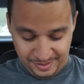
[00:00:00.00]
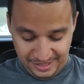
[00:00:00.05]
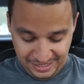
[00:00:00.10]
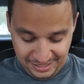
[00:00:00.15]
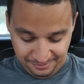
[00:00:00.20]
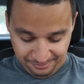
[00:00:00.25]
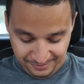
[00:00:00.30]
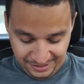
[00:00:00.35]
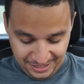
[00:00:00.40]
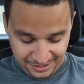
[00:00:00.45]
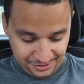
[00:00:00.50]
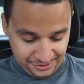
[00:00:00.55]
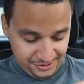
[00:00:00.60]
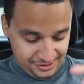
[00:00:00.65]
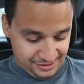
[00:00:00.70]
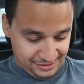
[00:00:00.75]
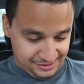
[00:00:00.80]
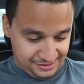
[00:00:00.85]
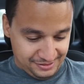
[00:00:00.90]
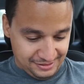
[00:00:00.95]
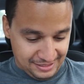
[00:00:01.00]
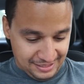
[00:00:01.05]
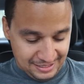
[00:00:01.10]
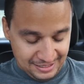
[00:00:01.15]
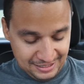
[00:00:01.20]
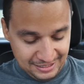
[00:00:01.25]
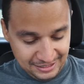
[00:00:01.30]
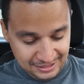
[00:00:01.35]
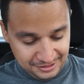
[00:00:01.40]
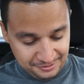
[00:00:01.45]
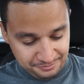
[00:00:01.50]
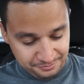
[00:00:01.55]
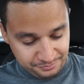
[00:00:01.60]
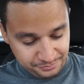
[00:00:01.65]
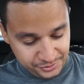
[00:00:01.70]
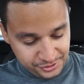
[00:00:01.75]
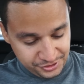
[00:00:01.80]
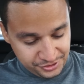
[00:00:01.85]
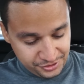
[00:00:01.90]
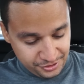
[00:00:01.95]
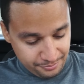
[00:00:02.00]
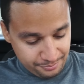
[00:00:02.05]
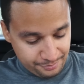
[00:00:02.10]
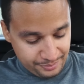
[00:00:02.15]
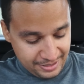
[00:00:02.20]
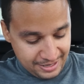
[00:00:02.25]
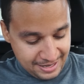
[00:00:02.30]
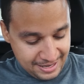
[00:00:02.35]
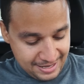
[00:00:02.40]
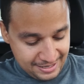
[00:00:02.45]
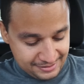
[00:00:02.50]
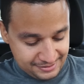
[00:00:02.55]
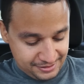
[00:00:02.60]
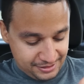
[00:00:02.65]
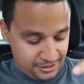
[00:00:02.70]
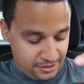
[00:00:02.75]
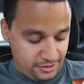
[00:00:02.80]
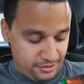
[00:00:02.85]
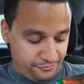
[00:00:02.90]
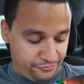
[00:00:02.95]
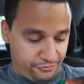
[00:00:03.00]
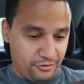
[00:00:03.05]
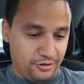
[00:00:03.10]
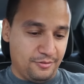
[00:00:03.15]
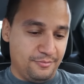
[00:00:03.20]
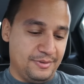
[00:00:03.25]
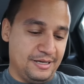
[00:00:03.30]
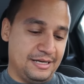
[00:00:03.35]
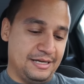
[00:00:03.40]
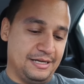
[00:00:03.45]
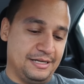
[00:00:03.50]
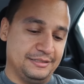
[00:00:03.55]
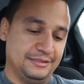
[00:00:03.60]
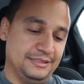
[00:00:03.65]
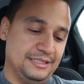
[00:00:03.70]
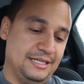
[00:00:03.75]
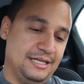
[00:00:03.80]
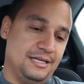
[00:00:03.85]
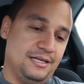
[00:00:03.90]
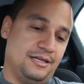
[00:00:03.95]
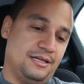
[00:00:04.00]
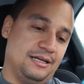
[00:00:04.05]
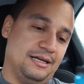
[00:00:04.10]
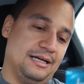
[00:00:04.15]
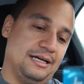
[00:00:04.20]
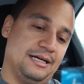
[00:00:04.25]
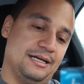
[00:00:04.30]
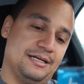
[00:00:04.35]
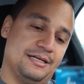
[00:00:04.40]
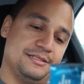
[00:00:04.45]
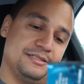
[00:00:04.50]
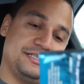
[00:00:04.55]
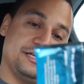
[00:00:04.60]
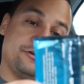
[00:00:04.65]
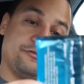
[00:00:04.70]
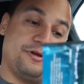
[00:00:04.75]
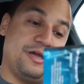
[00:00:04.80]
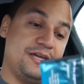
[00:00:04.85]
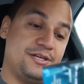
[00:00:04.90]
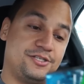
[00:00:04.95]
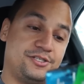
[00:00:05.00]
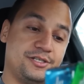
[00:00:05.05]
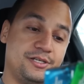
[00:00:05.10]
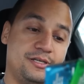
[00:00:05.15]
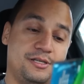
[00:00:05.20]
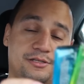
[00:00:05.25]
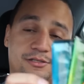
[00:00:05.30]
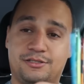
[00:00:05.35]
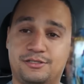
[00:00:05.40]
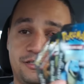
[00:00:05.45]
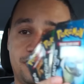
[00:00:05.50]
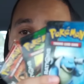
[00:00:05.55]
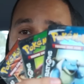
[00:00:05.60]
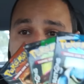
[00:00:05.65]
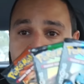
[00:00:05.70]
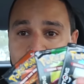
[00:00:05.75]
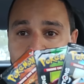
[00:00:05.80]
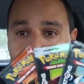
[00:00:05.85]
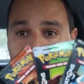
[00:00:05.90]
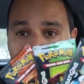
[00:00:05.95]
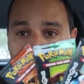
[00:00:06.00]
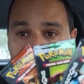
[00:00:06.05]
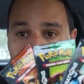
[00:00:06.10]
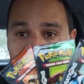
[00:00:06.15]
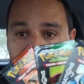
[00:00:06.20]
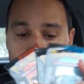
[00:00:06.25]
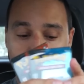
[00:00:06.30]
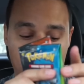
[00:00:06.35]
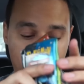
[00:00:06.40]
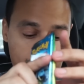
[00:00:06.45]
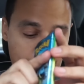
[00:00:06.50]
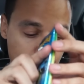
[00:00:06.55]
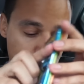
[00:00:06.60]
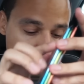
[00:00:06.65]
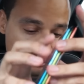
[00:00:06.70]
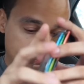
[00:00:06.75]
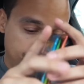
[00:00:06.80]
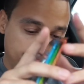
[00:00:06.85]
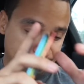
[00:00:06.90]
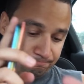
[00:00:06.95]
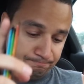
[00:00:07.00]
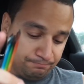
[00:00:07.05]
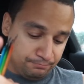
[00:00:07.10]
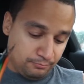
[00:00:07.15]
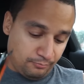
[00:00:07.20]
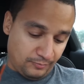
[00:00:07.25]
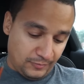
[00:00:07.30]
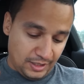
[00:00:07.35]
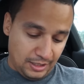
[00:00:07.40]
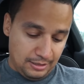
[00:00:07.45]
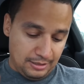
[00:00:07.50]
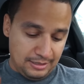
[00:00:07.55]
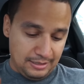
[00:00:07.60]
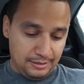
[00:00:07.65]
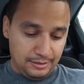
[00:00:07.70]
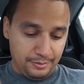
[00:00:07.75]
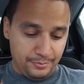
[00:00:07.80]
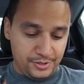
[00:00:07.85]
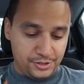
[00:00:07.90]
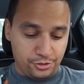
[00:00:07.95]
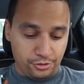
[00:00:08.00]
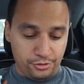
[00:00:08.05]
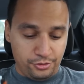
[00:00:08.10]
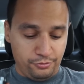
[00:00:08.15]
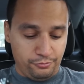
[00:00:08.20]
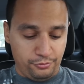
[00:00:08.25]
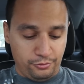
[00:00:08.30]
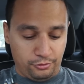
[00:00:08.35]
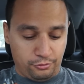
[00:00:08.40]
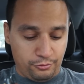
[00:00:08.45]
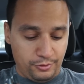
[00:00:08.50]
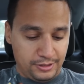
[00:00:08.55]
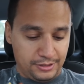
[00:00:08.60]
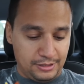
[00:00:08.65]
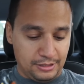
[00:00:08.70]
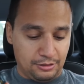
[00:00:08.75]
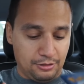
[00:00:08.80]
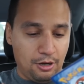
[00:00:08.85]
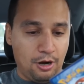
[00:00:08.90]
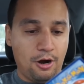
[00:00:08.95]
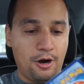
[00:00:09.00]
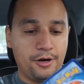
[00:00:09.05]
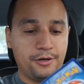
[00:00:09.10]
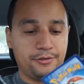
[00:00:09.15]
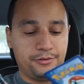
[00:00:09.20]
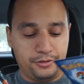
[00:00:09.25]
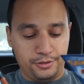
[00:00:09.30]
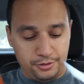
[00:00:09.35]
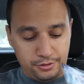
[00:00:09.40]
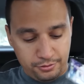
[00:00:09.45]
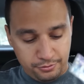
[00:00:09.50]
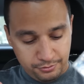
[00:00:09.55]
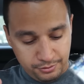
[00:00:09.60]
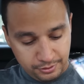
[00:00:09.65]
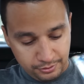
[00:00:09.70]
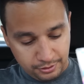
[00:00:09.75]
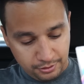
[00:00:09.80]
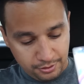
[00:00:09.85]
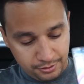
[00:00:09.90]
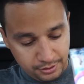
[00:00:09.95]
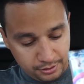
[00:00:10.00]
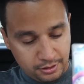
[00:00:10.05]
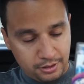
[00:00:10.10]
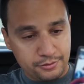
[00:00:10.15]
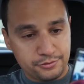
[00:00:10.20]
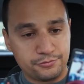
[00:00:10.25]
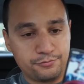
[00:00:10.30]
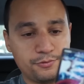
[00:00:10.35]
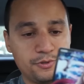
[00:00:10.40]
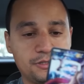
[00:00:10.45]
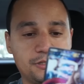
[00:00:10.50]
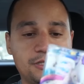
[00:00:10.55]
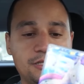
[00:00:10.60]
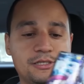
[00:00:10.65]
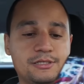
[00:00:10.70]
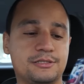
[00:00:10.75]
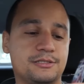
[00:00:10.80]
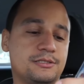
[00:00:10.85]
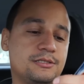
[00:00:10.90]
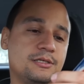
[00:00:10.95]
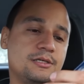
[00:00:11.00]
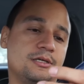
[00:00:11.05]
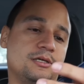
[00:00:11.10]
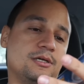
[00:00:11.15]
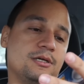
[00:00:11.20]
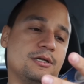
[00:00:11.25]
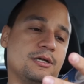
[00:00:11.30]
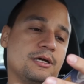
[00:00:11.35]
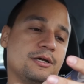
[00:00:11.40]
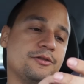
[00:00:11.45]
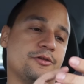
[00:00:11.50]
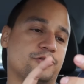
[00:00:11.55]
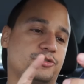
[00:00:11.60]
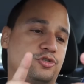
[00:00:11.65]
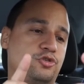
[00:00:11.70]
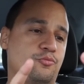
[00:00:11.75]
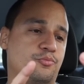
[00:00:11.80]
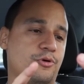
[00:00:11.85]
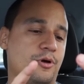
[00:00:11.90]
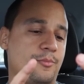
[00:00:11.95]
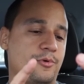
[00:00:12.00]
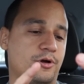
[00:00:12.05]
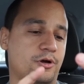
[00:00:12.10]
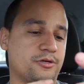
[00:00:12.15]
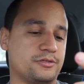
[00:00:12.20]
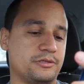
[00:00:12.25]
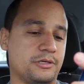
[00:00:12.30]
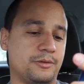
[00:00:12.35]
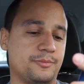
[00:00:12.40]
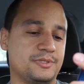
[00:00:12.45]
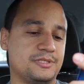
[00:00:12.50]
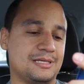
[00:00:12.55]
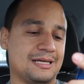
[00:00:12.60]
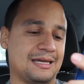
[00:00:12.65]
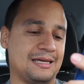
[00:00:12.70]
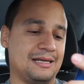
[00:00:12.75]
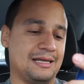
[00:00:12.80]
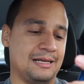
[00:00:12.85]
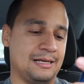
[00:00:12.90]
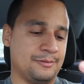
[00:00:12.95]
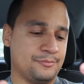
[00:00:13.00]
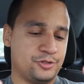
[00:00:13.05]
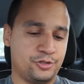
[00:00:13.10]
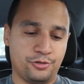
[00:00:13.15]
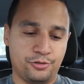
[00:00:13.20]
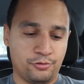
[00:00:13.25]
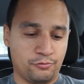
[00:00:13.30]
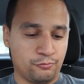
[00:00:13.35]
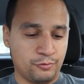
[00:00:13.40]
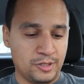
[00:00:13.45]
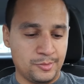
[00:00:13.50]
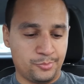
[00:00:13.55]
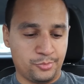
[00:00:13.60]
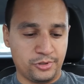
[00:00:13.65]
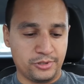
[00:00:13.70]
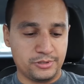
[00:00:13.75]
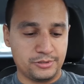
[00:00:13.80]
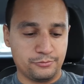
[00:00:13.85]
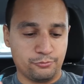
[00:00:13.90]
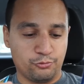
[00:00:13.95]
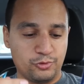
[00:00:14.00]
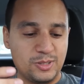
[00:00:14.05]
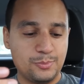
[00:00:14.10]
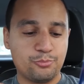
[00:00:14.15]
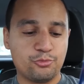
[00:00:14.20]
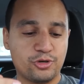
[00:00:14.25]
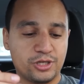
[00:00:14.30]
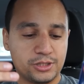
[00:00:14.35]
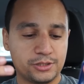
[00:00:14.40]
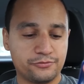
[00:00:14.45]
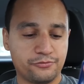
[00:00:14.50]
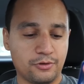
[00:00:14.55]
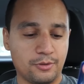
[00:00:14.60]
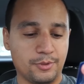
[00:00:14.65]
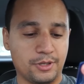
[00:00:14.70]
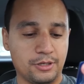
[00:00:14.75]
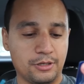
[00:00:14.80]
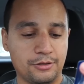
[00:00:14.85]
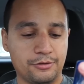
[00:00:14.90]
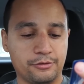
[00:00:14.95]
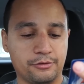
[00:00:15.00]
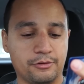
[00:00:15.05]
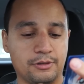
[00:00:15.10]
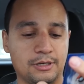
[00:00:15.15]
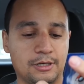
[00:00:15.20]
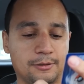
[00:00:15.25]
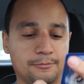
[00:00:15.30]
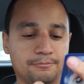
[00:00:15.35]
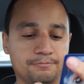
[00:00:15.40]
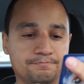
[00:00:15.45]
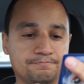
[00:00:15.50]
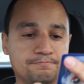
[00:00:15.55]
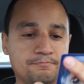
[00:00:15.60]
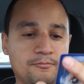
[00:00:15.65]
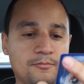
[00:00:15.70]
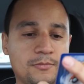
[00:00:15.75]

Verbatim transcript: me, my goodness. Um, booster packs here from uh, uh, Generations. Bada bing, bada boom. Uh, let me show you real quick the card though, the card that comes with this. Uh, there's two promo cards, if I'm not mistaken, and I'm sure they're reprint reprints from another um,